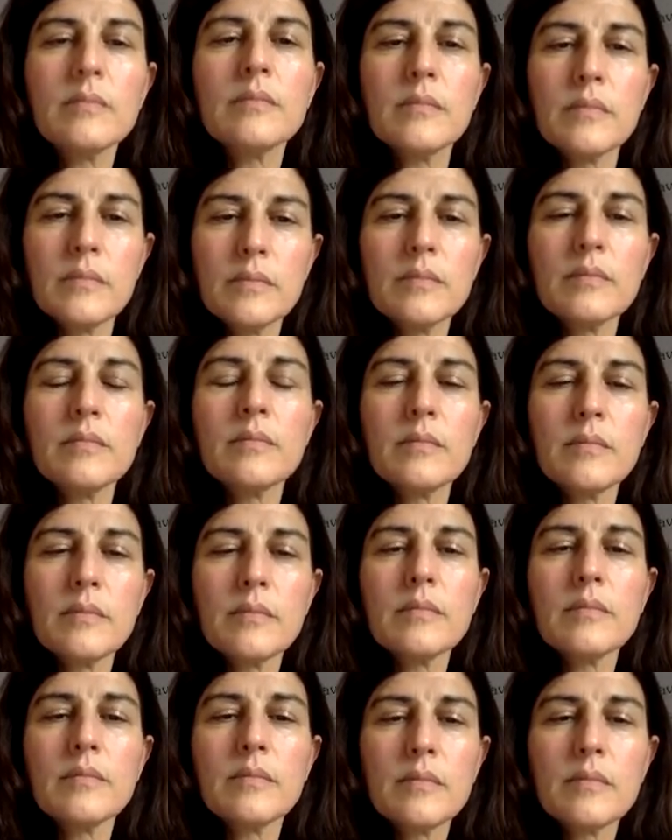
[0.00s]

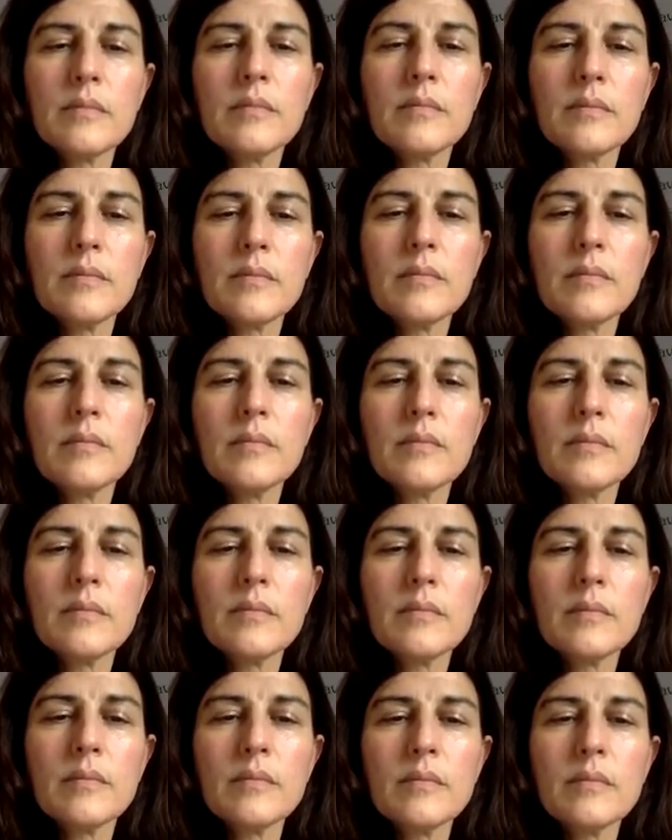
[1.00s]

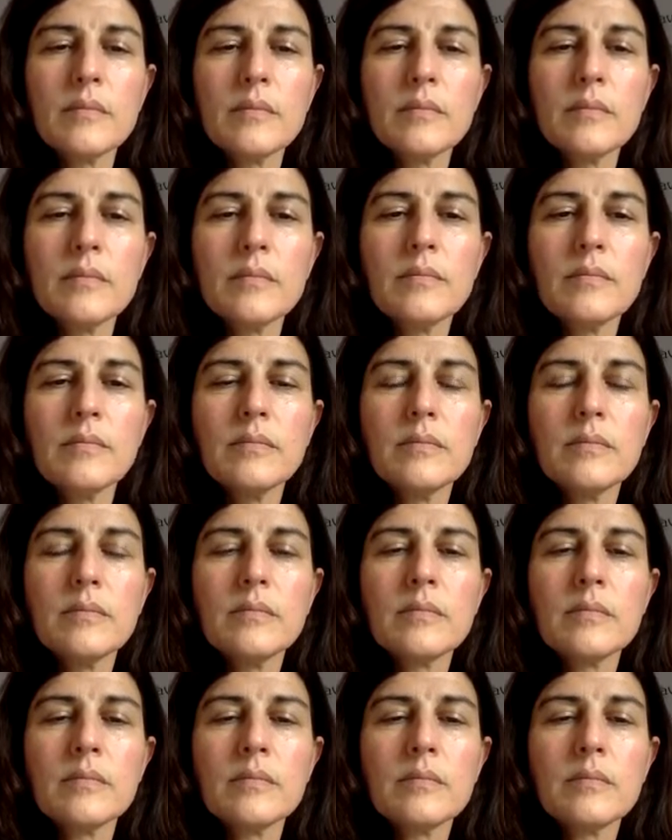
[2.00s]

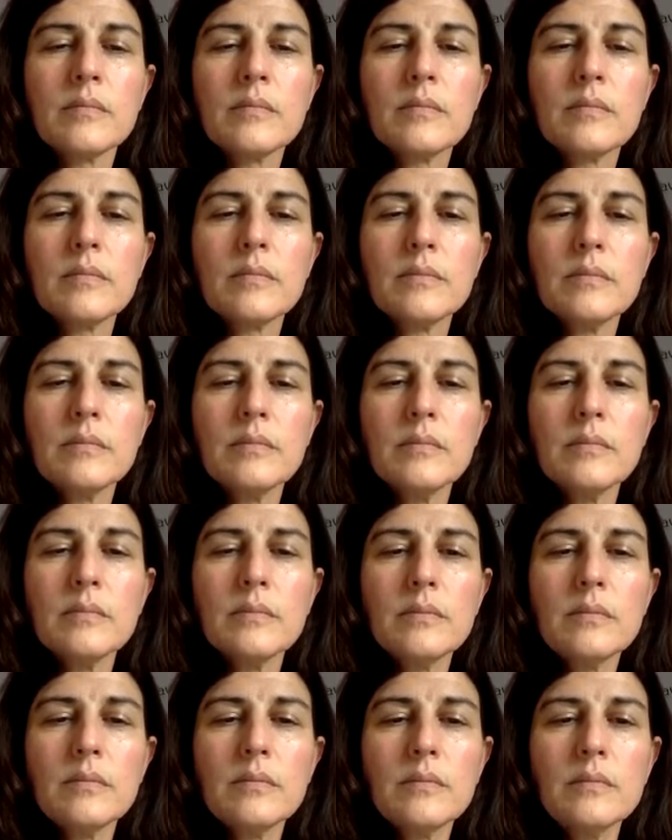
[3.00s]

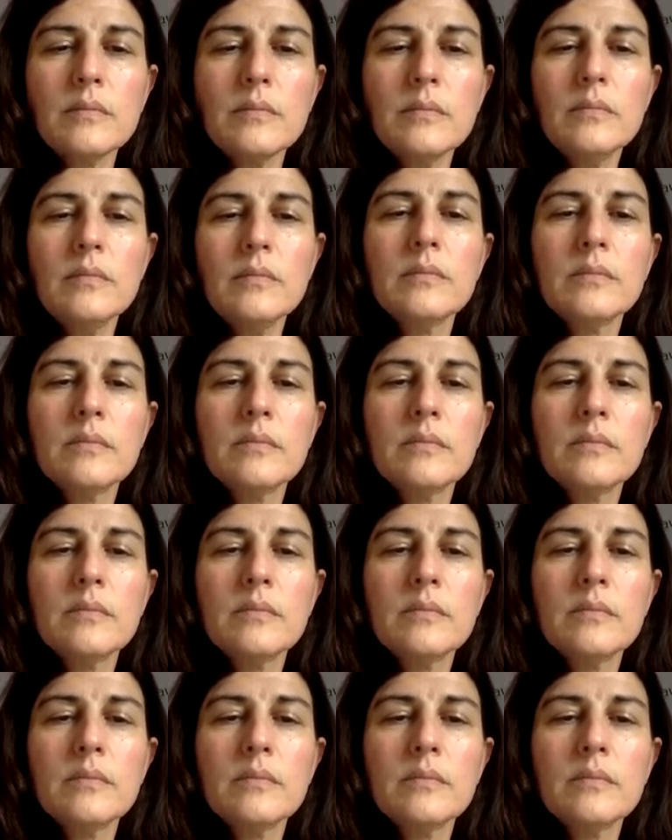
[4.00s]
(not speaking)